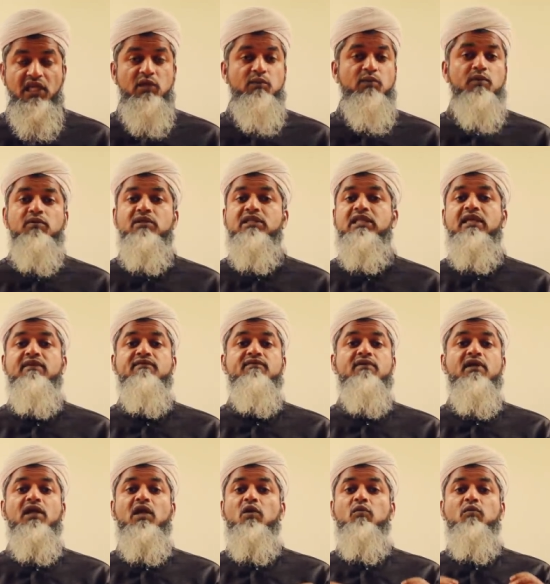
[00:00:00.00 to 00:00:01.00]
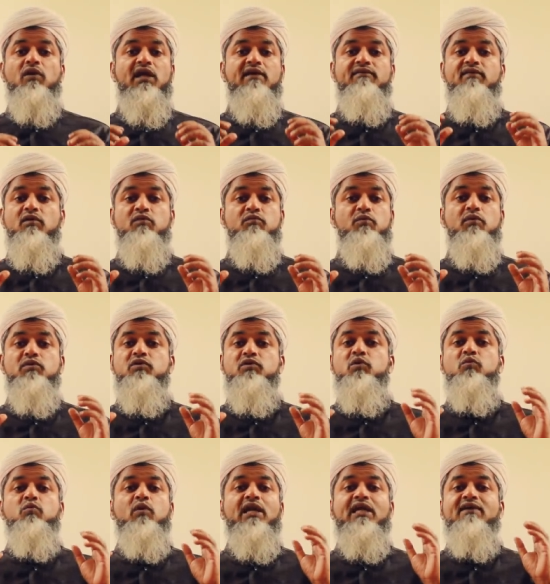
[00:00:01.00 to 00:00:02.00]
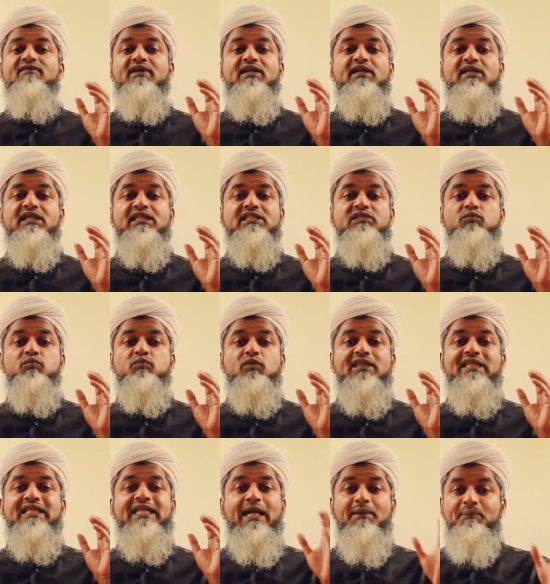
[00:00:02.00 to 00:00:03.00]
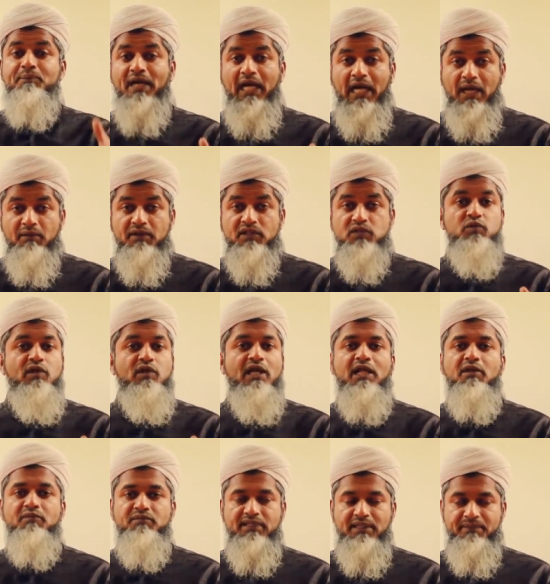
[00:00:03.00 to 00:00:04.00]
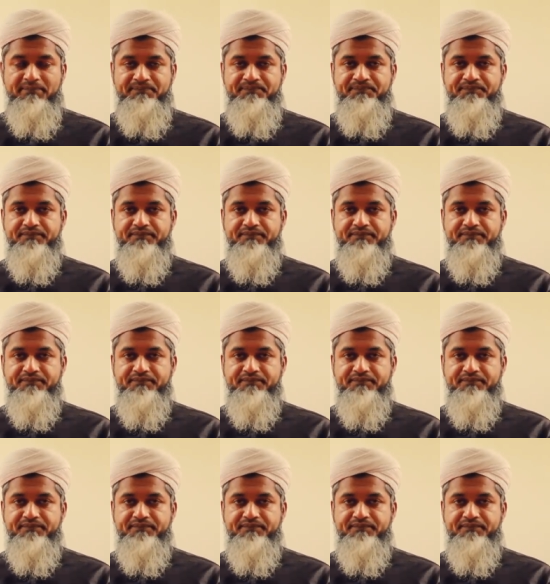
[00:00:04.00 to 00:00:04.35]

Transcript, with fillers: we will give whatever, we will do whatever is within our power to help them.